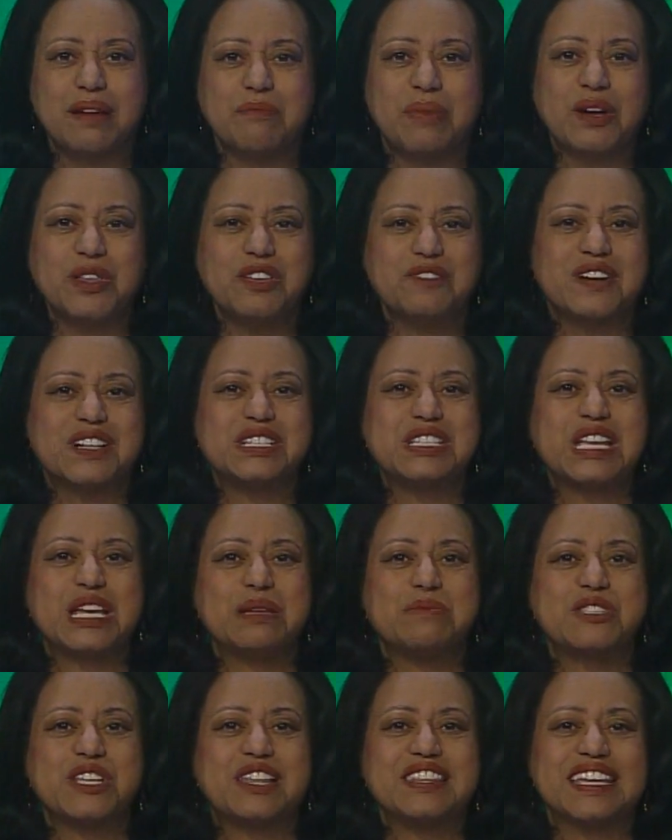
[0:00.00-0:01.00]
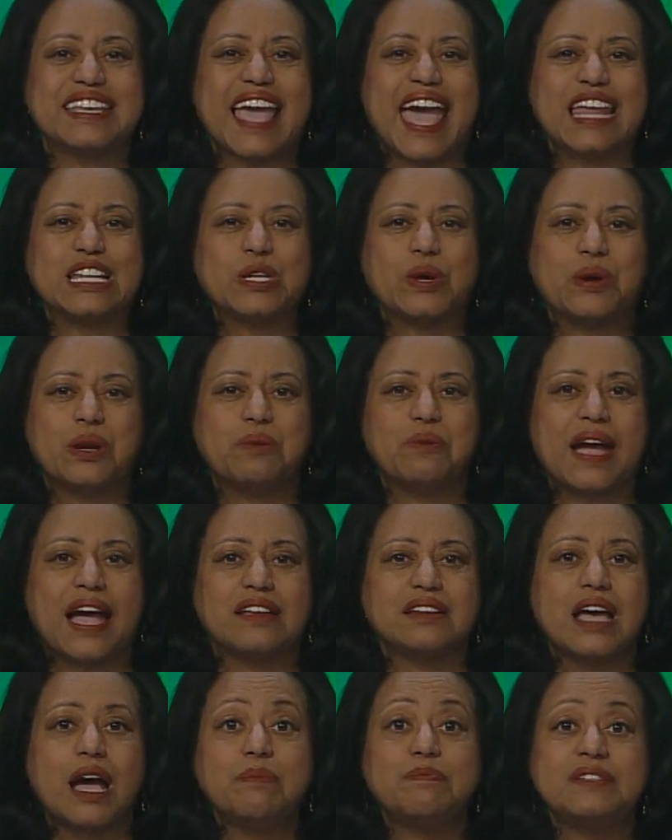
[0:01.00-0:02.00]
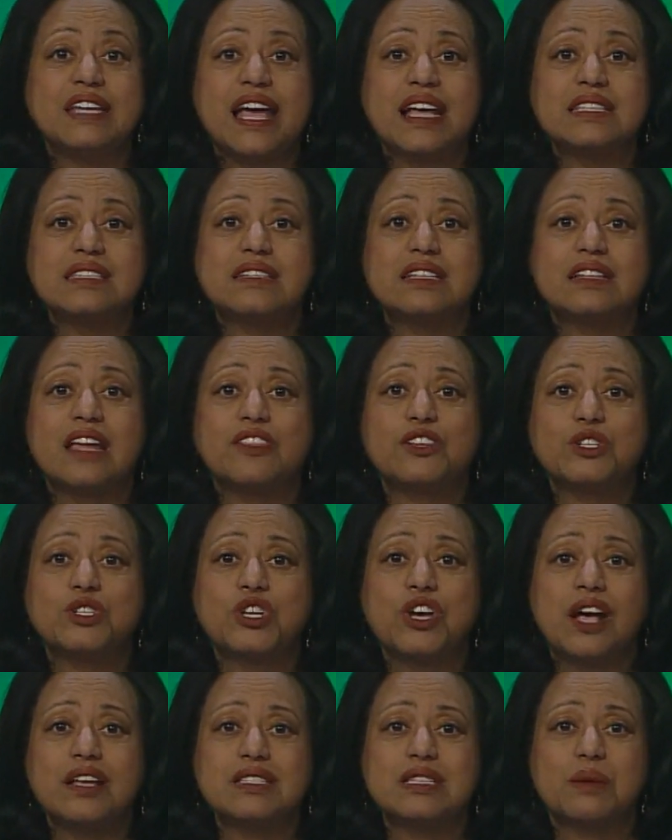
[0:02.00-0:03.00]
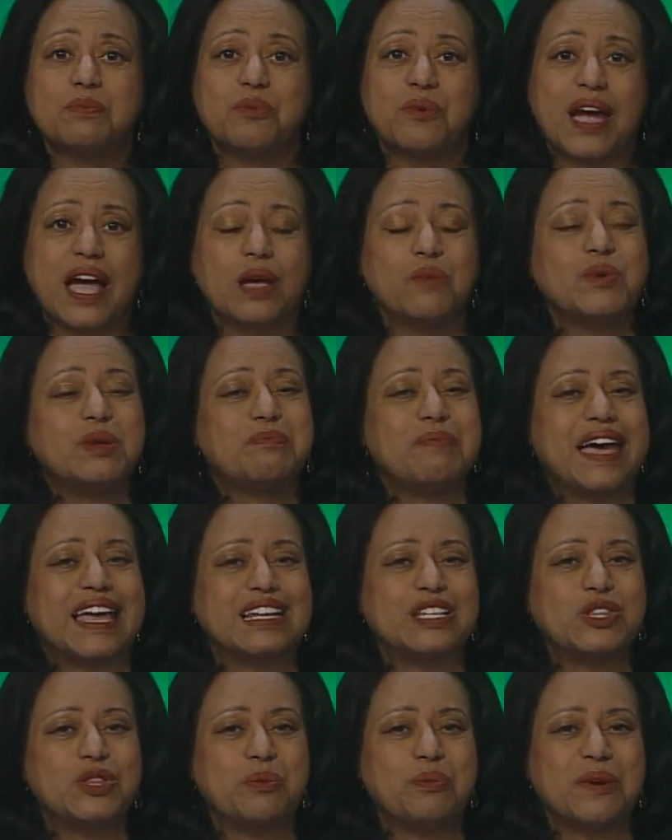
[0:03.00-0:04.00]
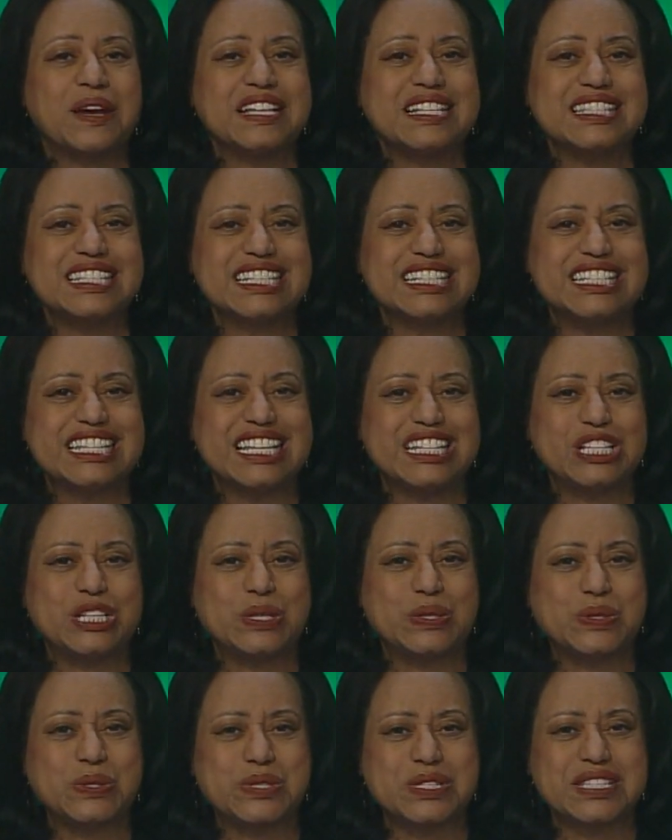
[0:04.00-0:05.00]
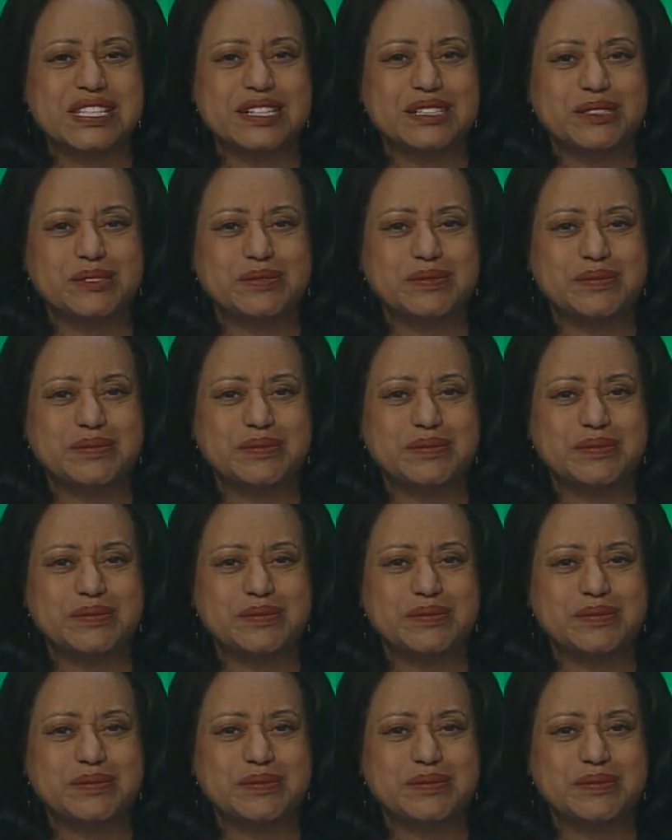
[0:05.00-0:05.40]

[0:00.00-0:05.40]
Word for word: by both of our teams on the category round. Up next, another toss-up round when Battle of the Brains continues.